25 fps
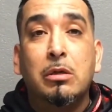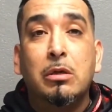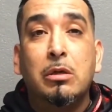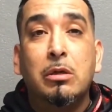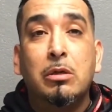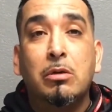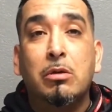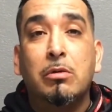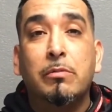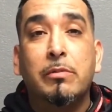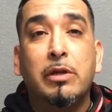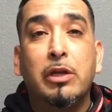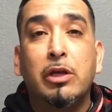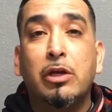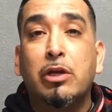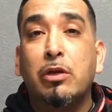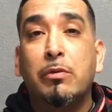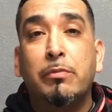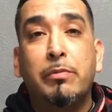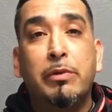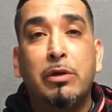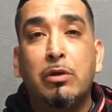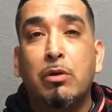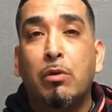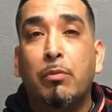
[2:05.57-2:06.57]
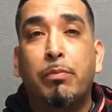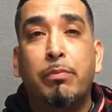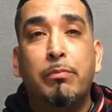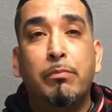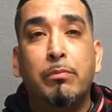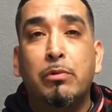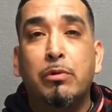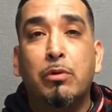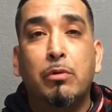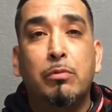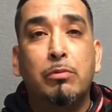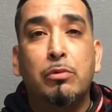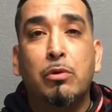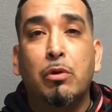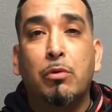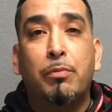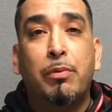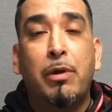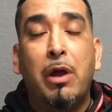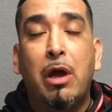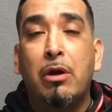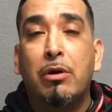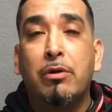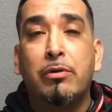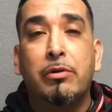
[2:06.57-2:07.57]
It could be no
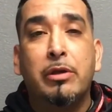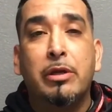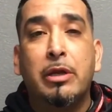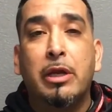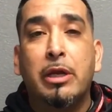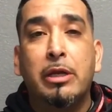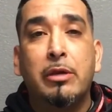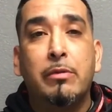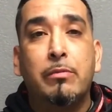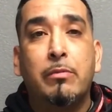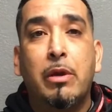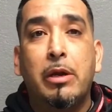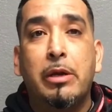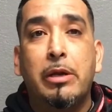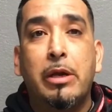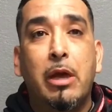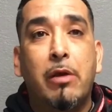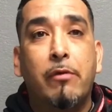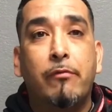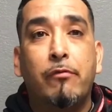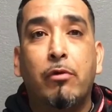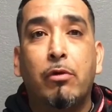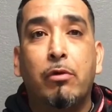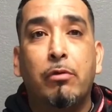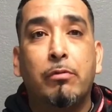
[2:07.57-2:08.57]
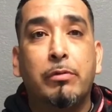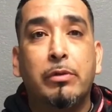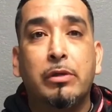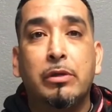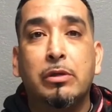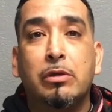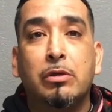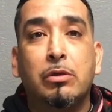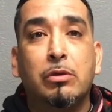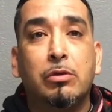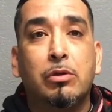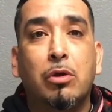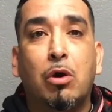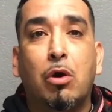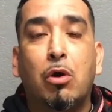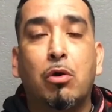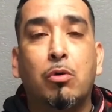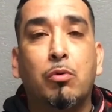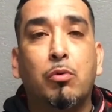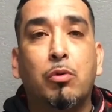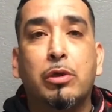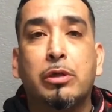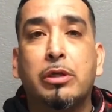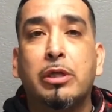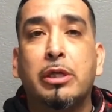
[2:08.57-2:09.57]
prouder than I am right now for him. The
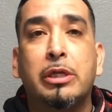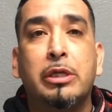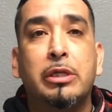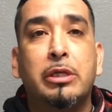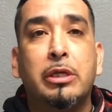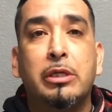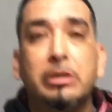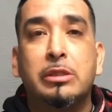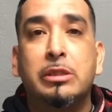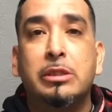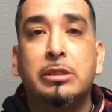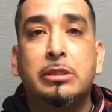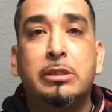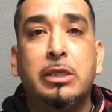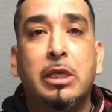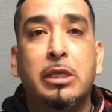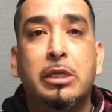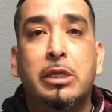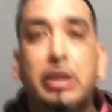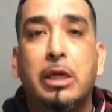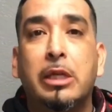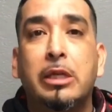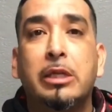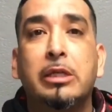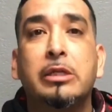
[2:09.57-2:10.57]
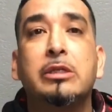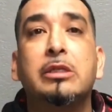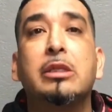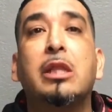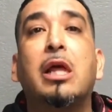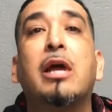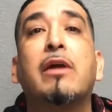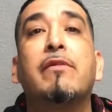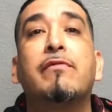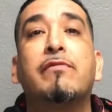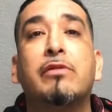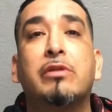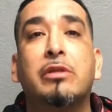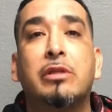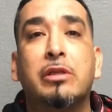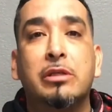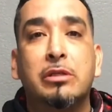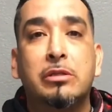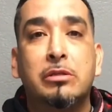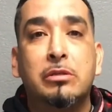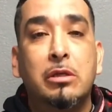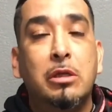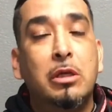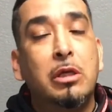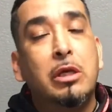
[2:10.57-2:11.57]
hard work that he does, he's dedicated his life to this.
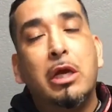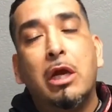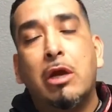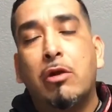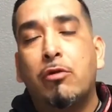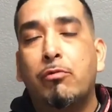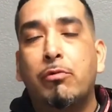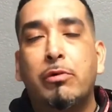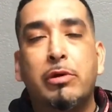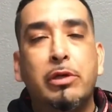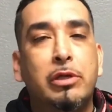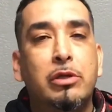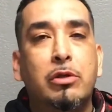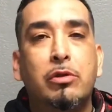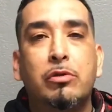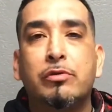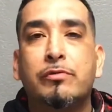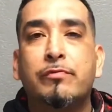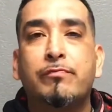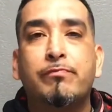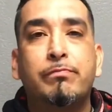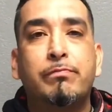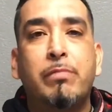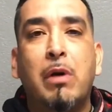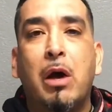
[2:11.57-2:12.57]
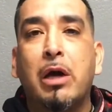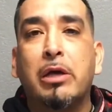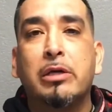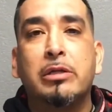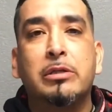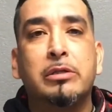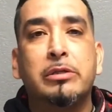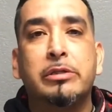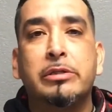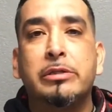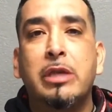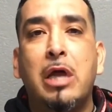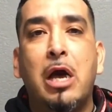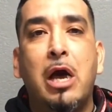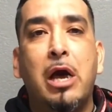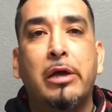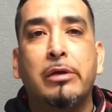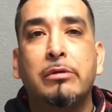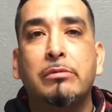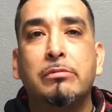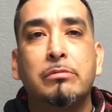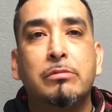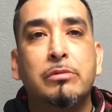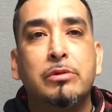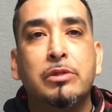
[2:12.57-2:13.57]
Everybody knows boxing's not
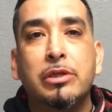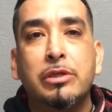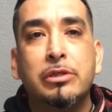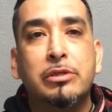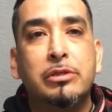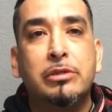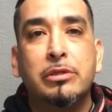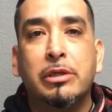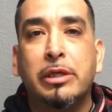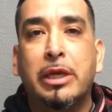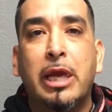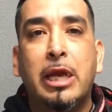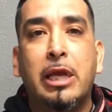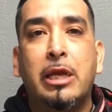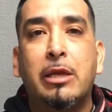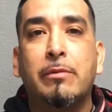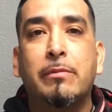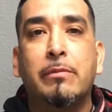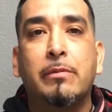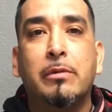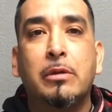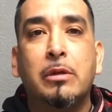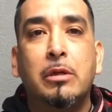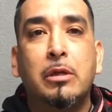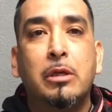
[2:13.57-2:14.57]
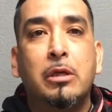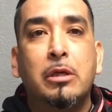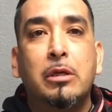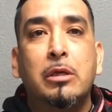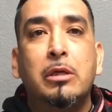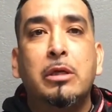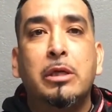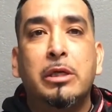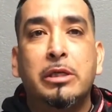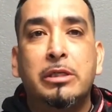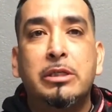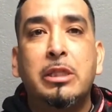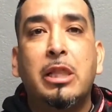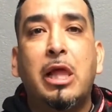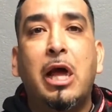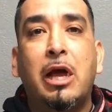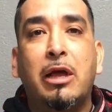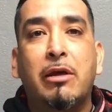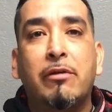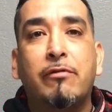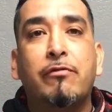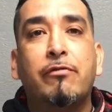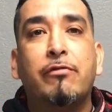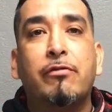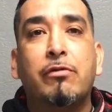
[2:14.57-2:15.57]
just a game, it's
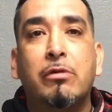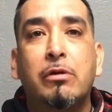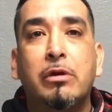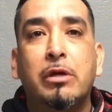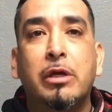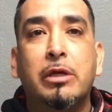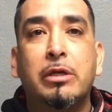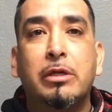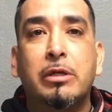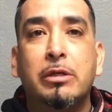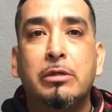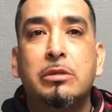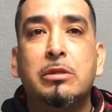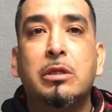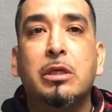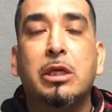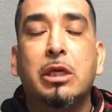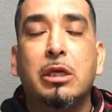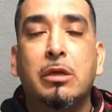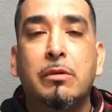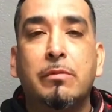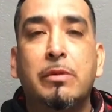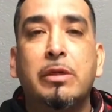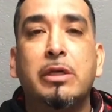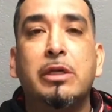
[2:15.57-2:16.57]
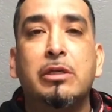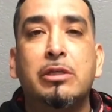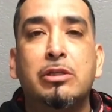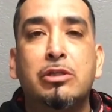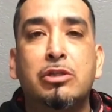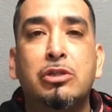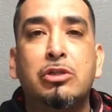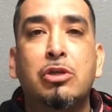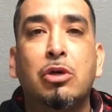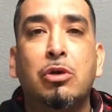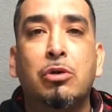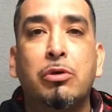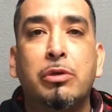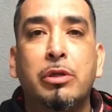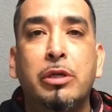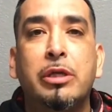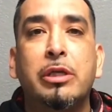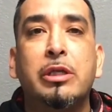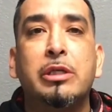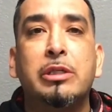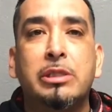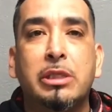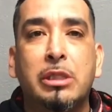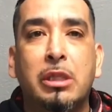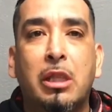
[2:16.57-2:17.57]
life. And to him, he's turned it
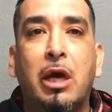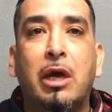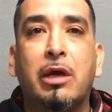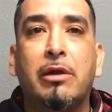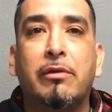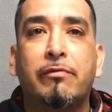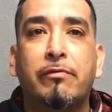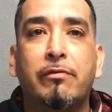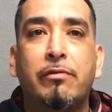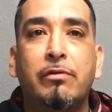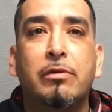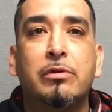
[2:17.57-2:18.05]
into life.